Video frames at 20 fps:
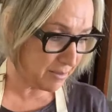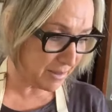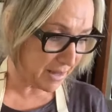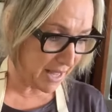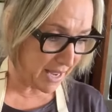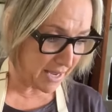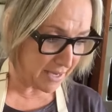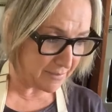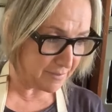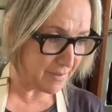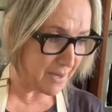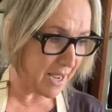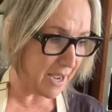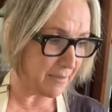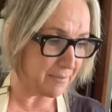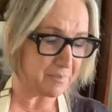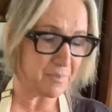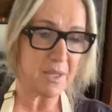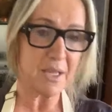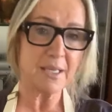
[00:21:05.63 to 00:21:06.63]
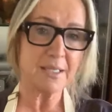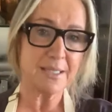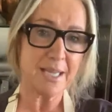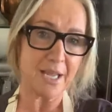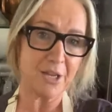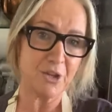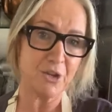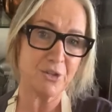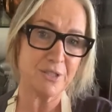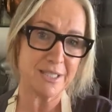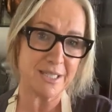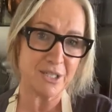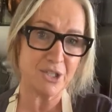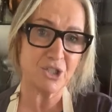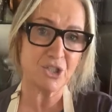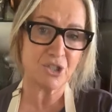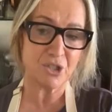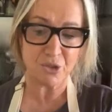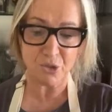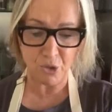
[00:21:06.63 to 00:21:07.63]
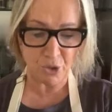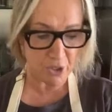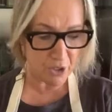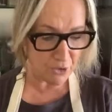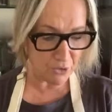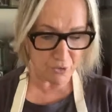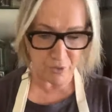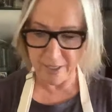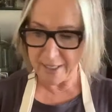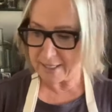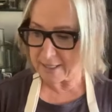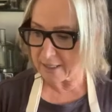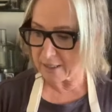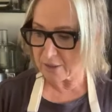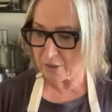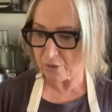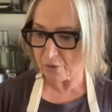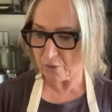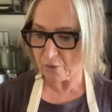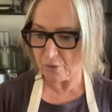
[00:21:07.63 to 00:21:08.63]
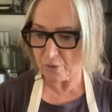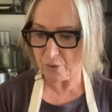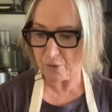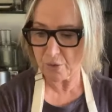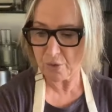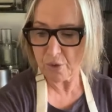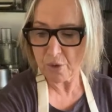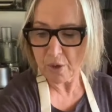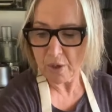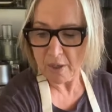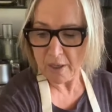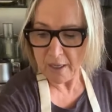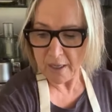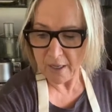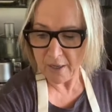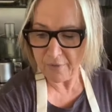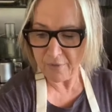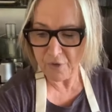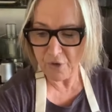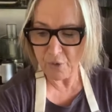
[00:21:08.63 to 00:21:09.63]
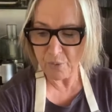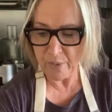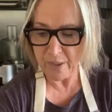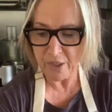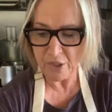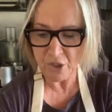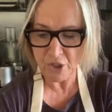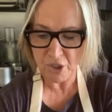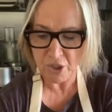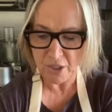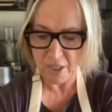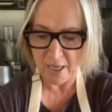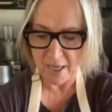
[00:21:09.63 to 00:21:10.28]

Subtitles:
a plan. Now, take your dish. You can grease it if you wish.